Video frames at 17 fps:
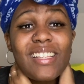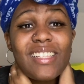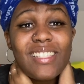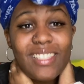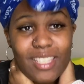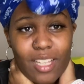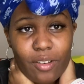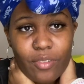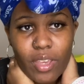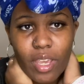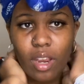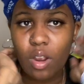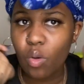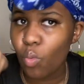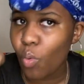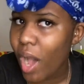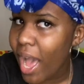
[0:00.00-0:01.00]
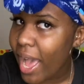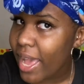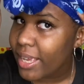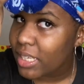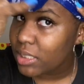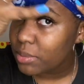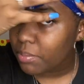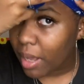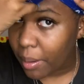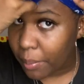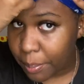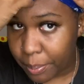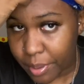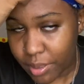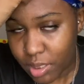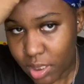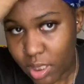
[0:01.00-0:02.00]
Self-care. Why is my
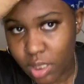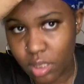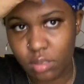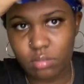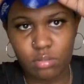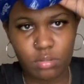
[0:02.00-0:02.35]
bun?